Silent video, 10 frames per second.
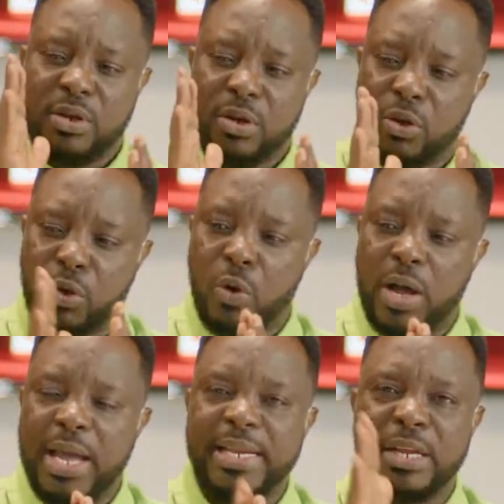Go
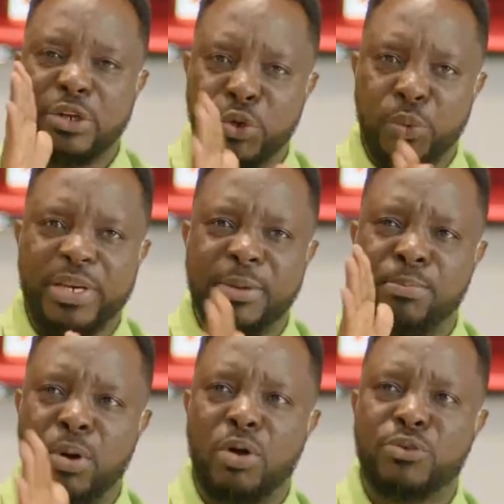ahead and do it. The
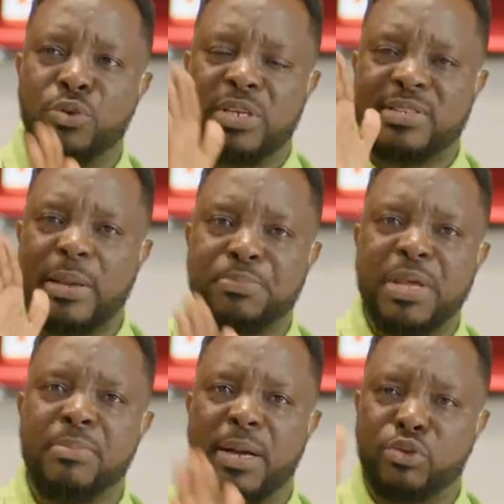balls will disappear
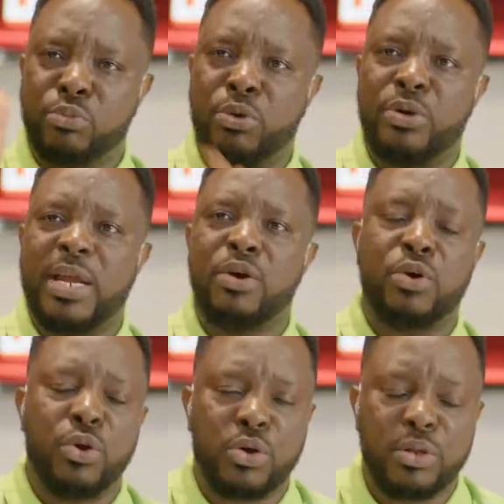by tomorrow, 9 o'clock.